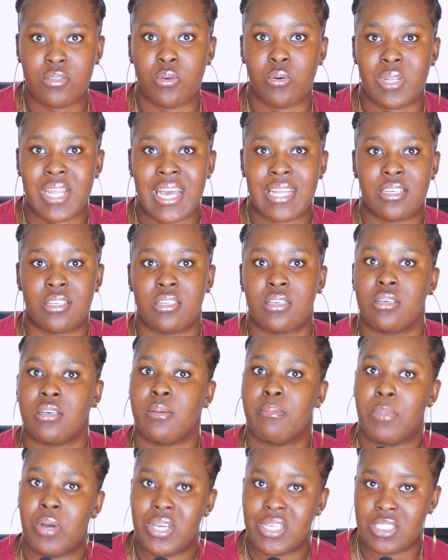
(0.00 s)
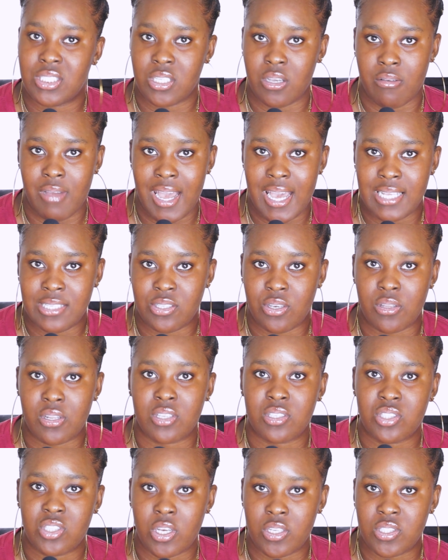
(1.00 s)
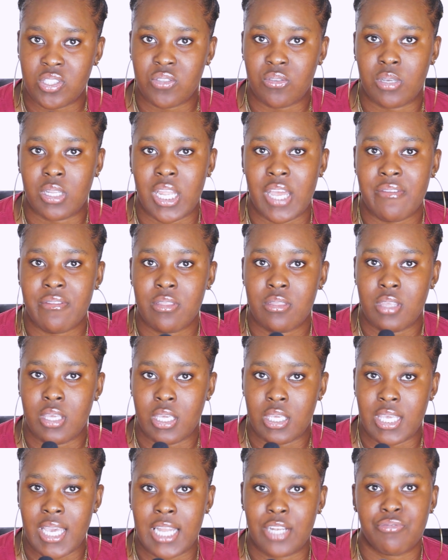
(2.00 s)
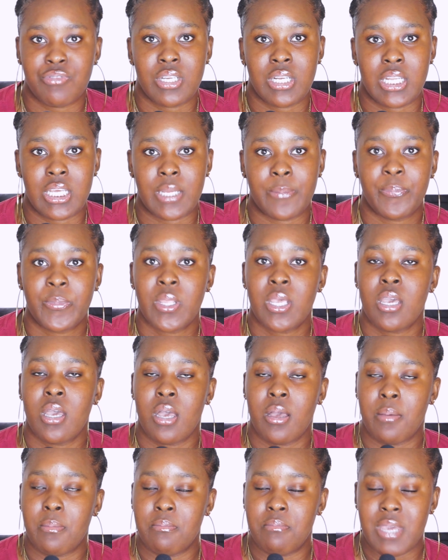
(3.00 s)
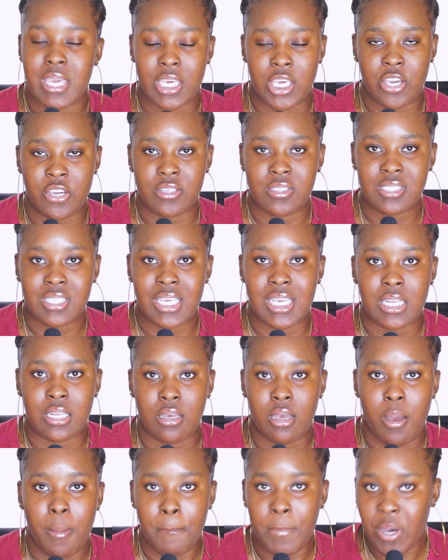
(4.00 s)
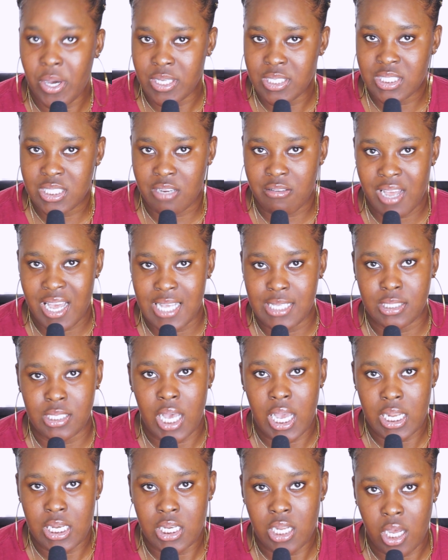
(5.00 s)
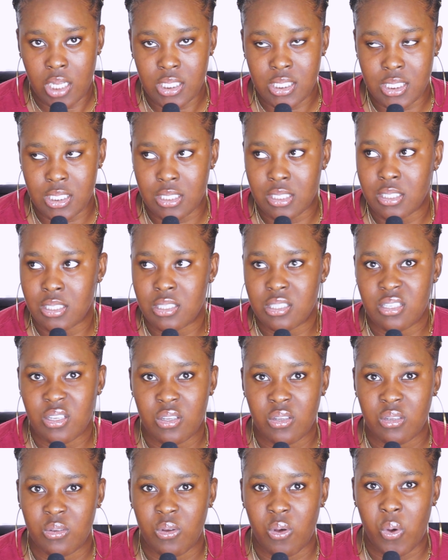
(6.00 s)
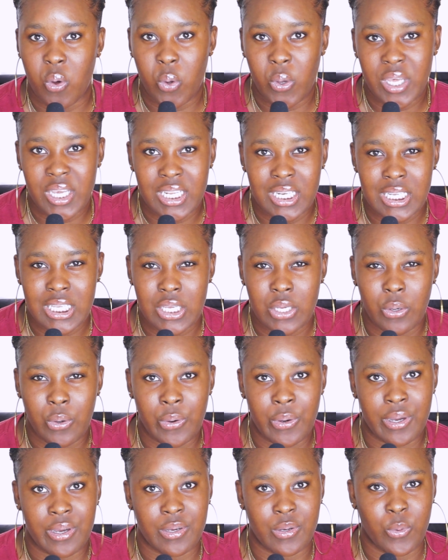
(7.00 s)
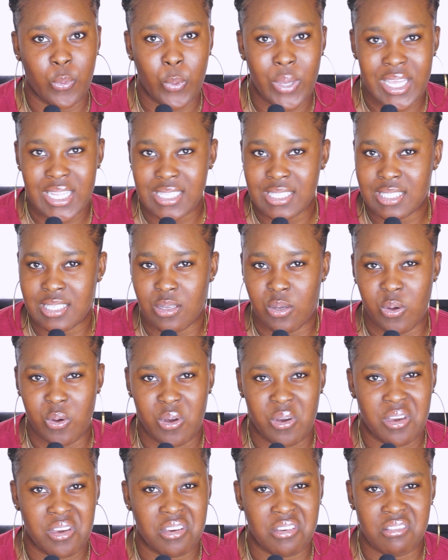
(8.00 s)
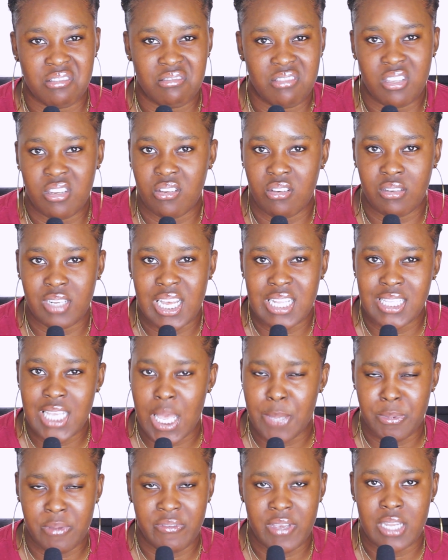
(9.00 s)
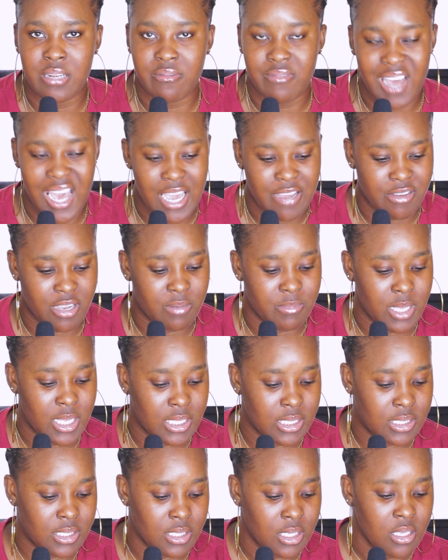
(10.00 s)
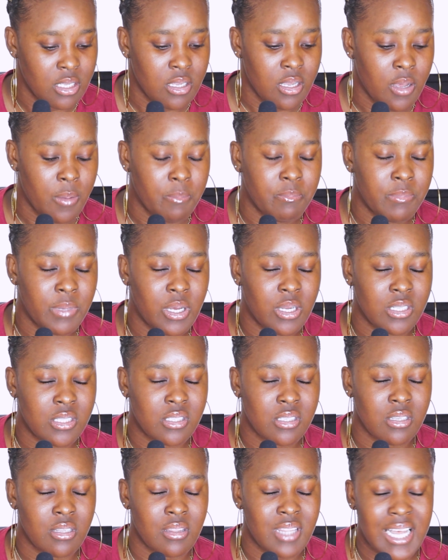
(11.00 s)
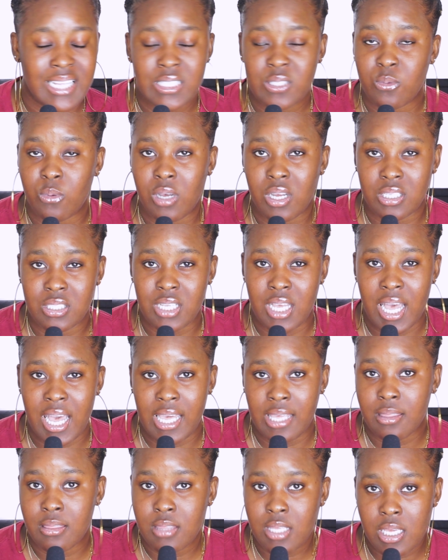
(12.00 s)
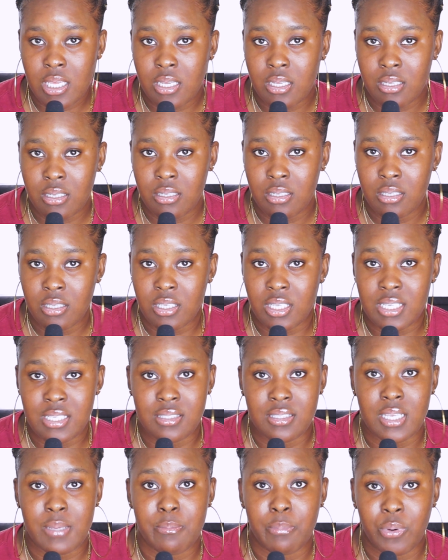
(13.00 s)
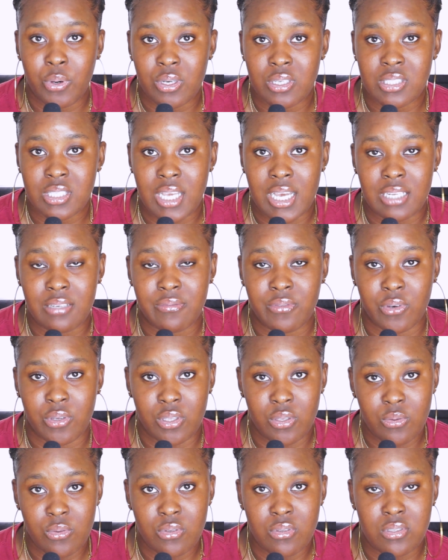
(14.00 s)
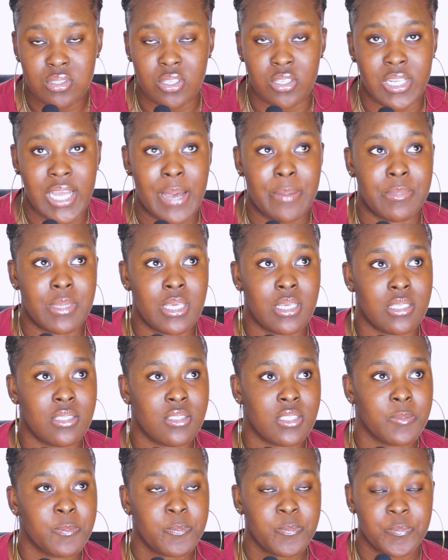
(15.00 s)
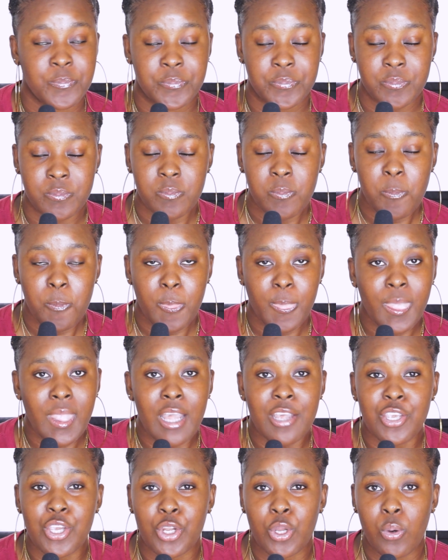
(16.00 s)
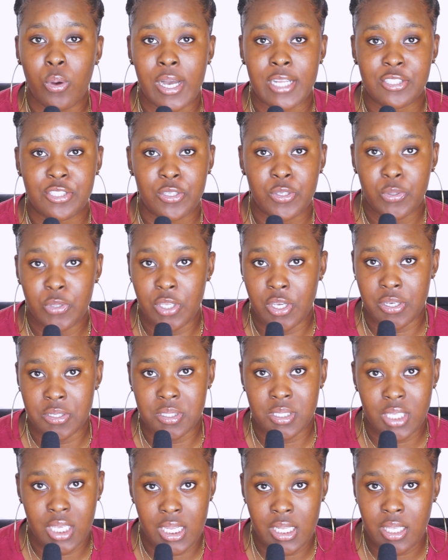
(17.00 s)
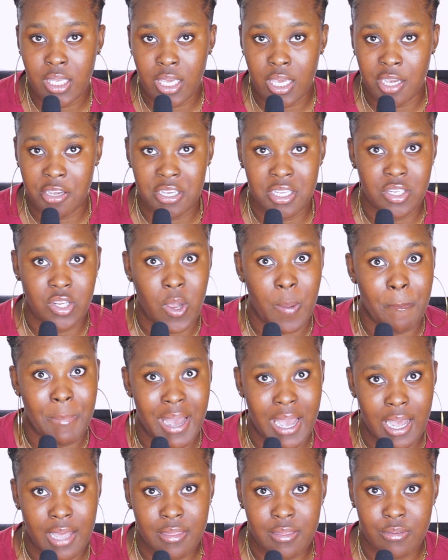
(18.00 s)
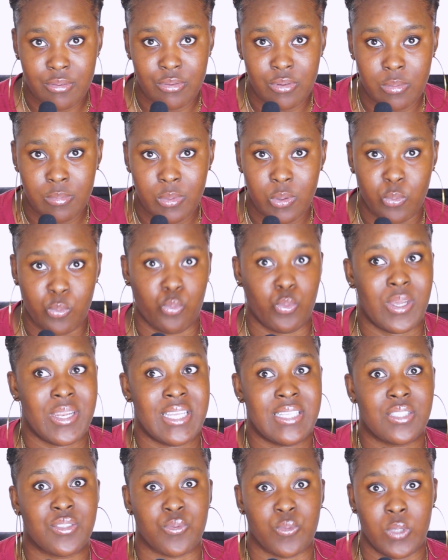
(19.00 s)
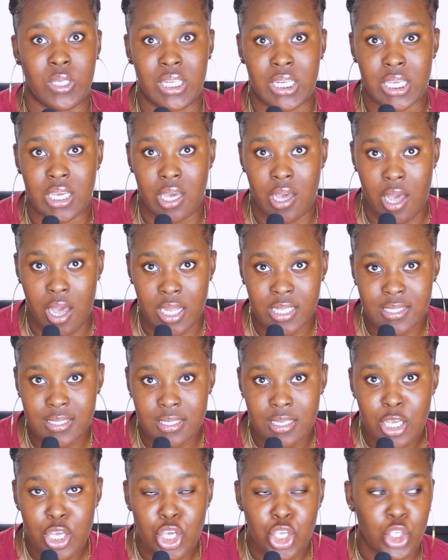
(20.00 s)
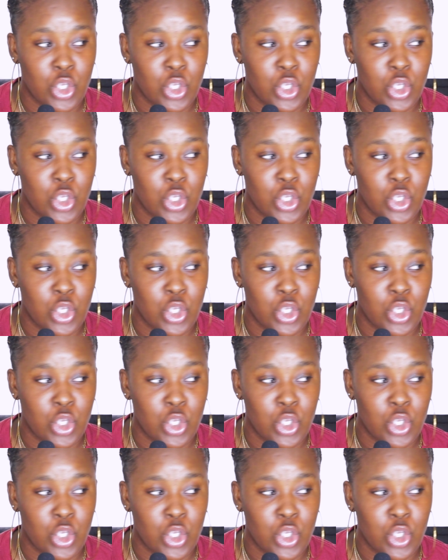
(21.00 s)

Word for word: so that the moisturizer, the sunscreen, everything can really make your skin moisturized and not oily or wet or you know that type of environment but that's what i think is important for you so that means you don't want to do your skincare in your bathroom when it's really hot.